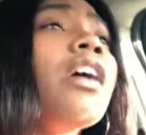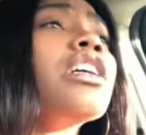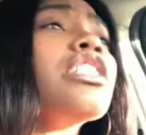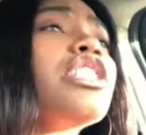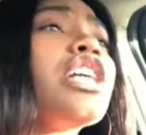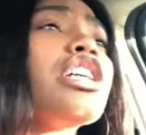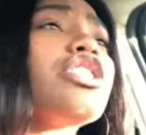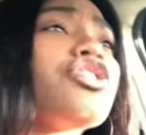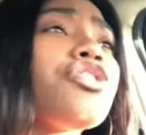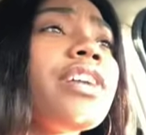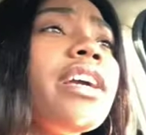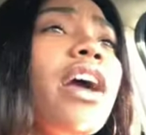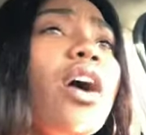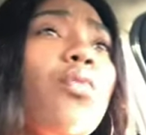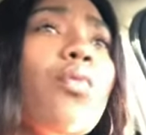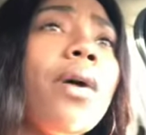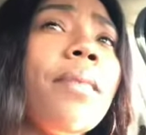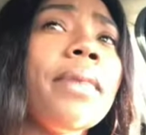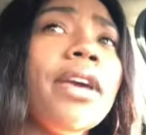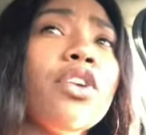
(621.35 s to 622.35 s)
to treat a
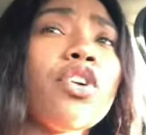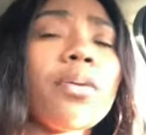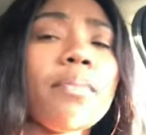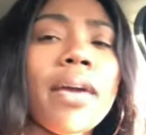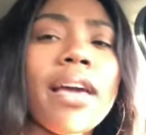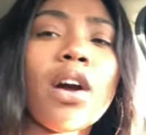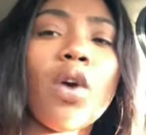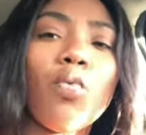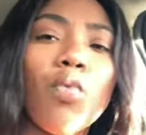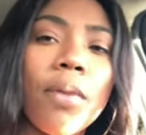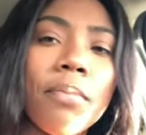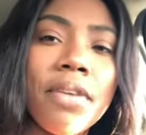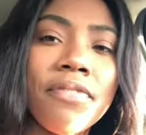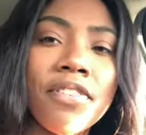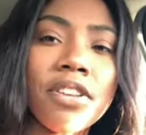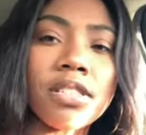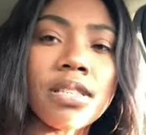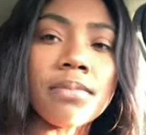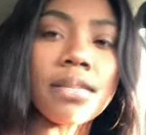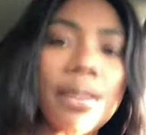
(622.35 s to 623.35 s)
woman or make a woman
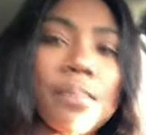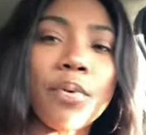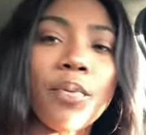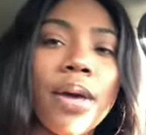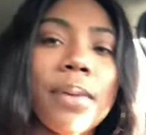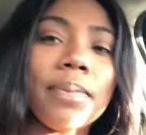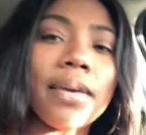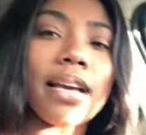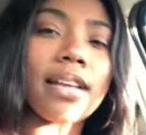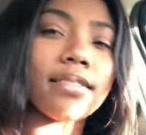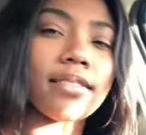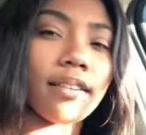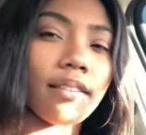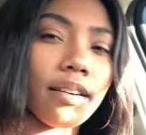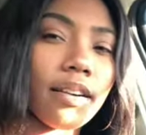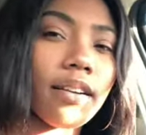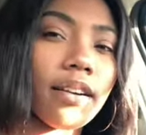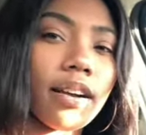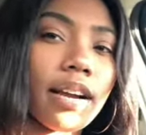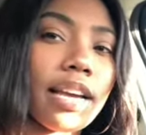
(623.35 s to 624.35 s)
feel some type of way because they're
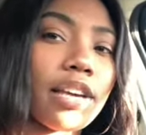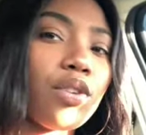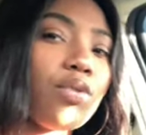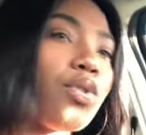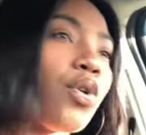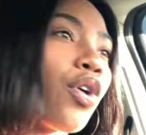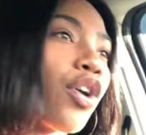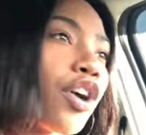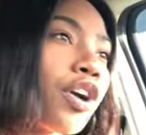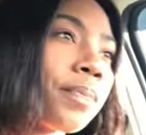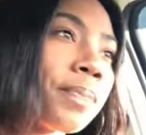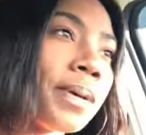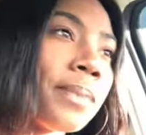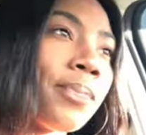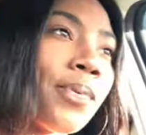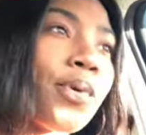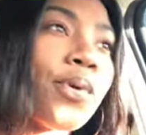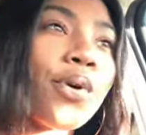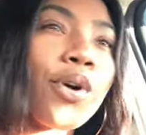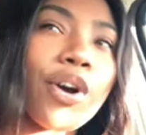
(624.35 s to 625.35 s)
hurt. And you know, hurt
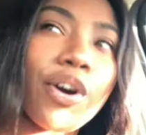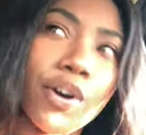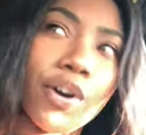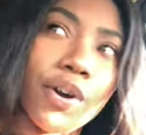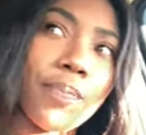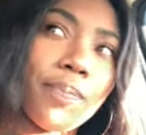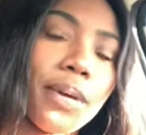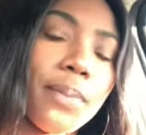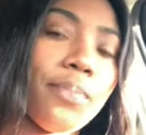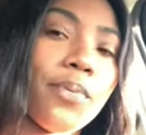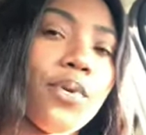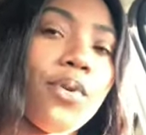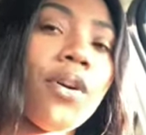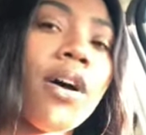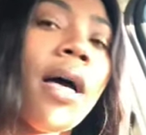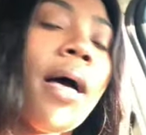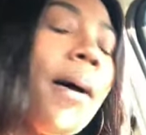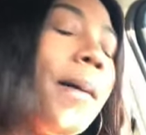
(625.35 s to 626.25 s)
people hurt people.